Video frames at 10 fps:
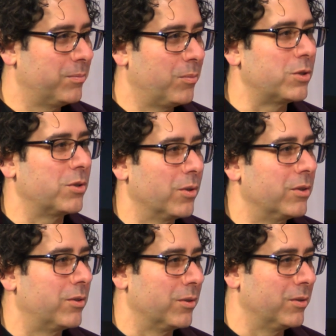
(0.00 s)
what you're
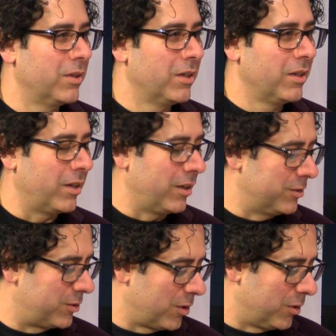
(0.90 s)
into. And
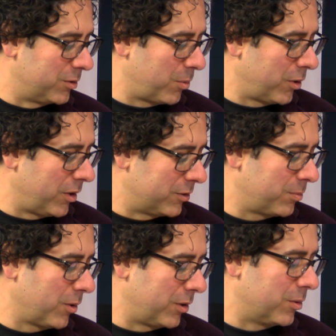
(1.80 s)
so it's
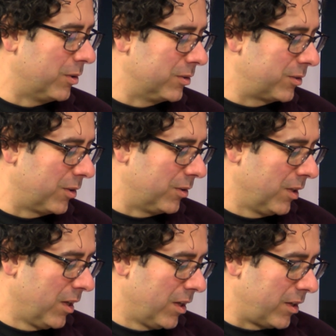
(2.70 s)
pretty cool. So
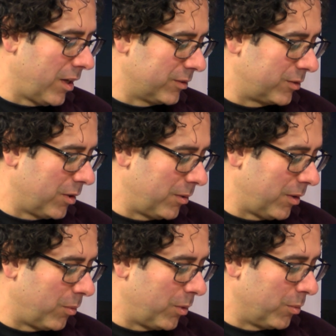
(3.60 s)
we
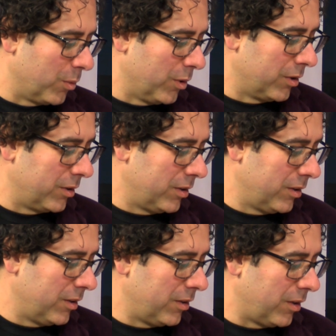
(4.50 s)
really
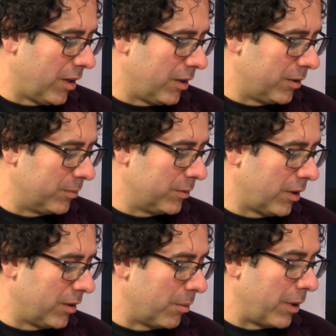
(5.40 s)
the
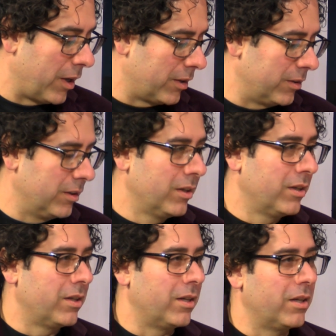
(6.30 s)
band,
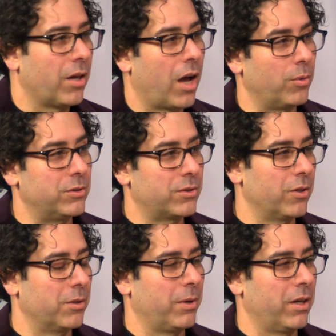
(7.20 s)
how we started
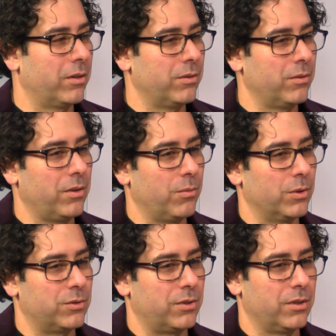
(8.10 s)
the band
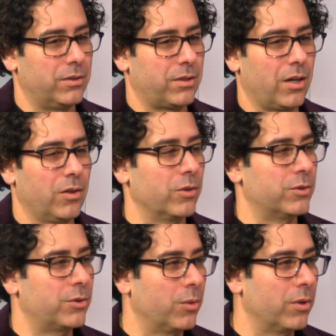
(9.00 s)
was to tell our
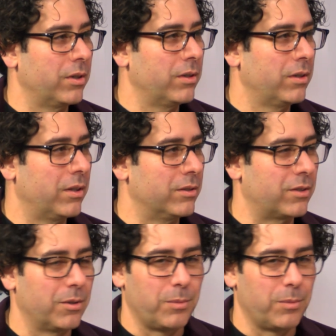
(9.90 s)
story instead of